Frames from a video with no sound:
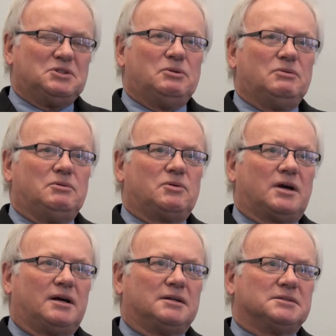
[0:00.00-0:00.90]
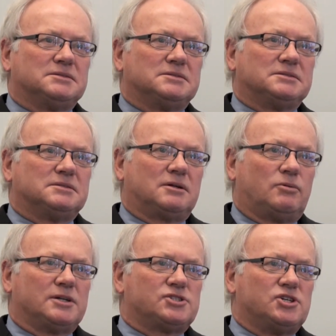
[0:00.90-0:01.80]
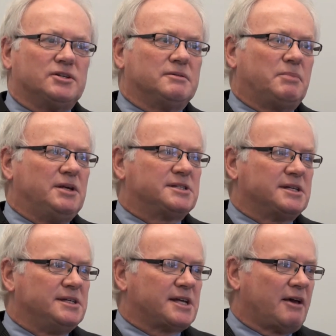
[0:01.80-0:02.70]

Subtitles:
you can't question BC's